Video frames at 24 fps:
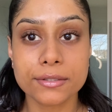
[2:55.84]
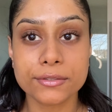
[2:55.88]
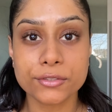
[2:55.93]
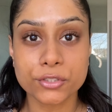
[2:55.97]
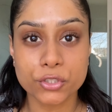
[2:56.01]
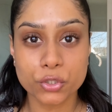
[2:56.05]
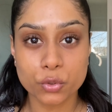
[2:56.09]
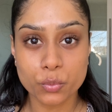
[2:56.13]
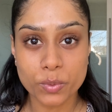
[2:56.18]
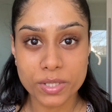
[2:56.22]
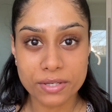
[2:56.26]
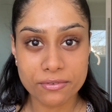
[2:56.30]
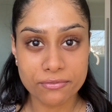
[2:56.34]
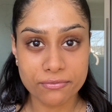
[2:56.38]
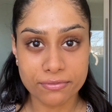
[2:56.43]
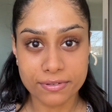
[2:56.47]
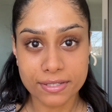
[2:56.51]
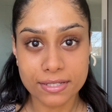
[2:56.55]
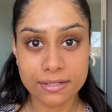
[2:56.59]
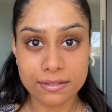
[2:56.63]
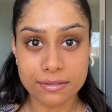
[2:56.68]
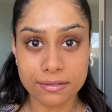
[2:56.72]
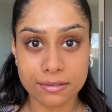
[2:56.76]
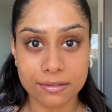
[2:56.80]
Do we
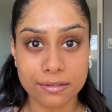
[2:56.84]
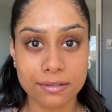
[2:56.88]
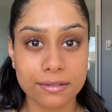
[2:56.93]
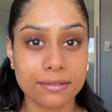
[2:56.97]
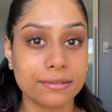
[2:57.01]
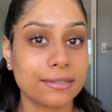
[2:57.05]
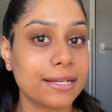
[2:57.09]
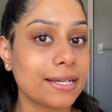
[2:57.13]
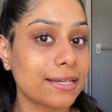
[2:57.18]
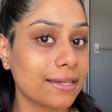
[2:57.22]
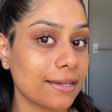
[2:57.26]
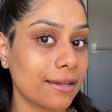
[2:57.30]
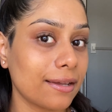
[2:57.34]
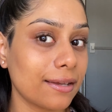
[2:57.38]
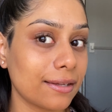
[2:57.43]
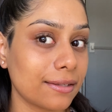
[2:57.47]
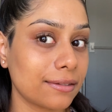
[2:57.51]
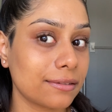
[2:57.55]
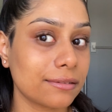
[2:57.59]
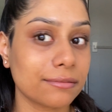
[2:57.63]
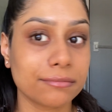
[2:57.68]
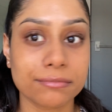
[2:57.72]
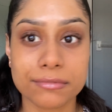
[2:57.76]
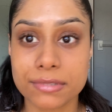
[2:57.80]
feel like it
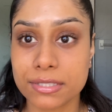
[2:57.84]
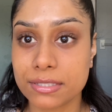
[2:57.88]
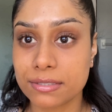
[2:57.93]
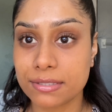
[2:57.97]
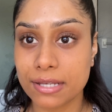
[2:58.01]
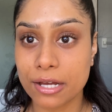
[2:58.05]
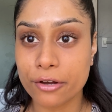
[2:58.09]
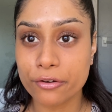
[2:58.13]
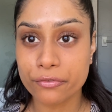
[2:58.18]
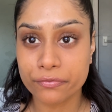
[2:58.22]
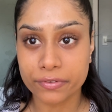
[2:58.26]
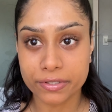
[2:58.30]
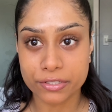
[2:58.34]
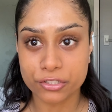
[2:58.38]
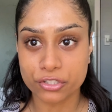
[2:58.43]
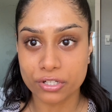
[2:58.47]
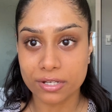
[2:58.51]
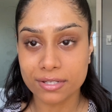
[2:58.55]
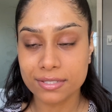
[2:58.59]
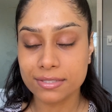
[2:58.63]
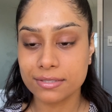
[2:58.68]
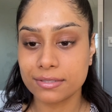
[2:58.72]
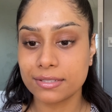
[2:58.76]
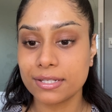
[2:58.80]

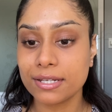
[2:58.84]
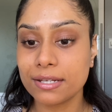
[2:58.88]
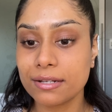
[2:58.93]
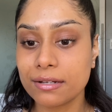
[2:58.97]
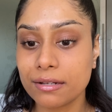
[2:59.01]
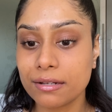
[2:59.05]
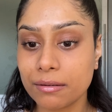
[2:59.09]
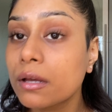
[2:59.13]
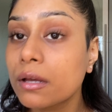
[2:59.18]
self-adjusted?